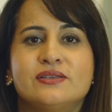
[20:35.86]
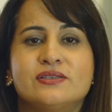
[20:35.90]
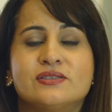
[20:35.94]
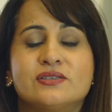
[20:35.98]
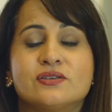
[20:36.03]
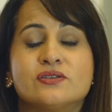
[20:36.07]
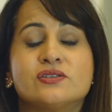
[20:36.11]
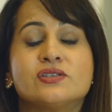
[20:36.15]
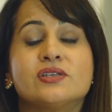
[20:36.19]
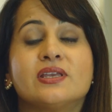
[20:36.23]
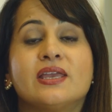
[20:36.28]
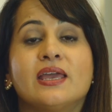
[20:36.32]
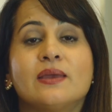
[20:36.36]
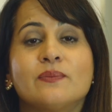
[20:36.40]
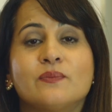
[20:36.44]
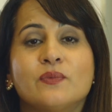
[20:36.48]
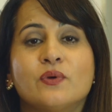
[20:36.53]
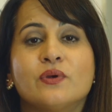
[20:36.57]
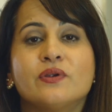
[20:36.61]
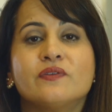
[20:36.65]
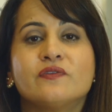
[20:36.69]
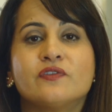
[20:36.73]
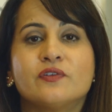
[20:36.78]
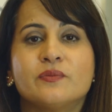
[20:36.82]
So to get
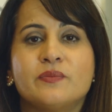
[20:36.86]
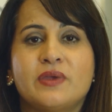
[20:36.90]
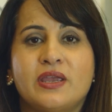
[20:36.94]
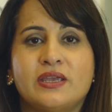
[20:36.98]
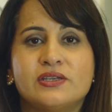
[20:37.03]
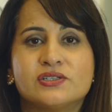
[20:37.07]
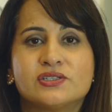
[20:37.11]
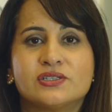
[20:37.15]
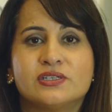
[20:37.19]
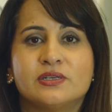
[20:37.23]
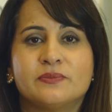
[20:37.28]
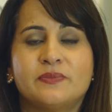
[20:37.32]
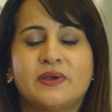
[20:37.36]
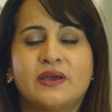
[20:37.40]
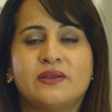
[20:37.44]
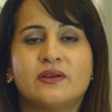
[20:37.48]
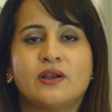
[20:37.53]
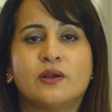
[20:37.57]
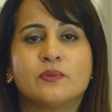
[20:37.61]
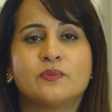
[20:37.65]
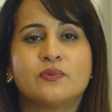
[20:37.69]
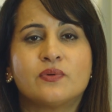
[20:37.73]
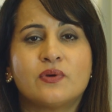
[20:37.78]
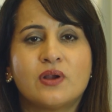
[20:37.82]
more information about
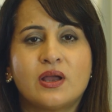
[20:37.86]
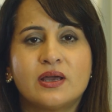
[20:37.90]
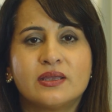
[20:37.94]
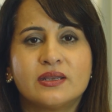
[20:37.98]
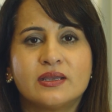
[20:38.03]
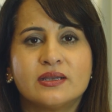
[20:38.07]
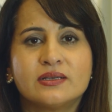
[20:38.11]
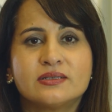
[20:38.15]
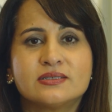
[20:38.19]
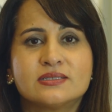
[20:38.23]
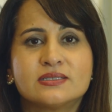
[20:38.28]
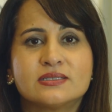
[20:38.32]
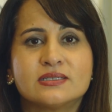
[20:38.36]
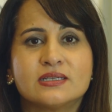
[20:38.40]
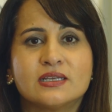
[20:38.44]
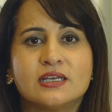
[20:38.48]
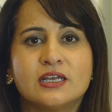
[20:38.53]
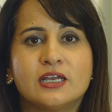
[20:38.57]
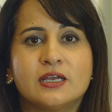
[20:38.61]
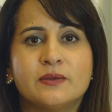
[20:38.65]
our product,